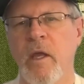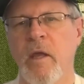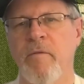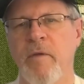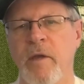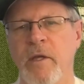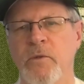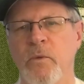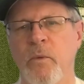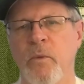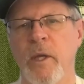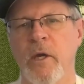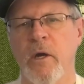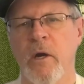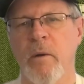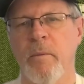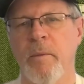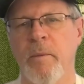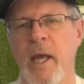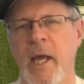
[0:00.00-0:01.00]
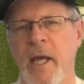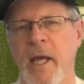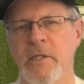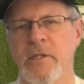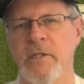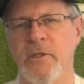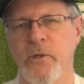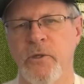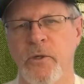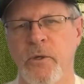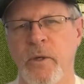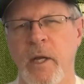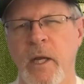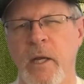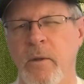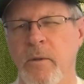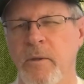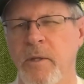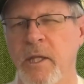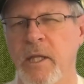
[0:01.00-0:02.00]
If he has a weak arm, he adds 2, and I
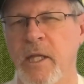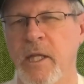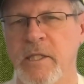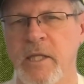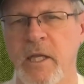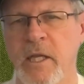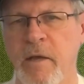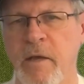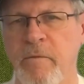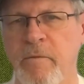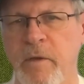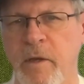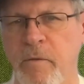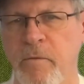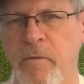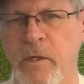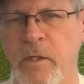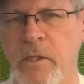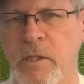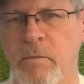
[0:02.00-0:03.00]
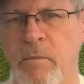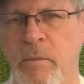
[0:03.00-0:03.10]
don't think that's enough difference,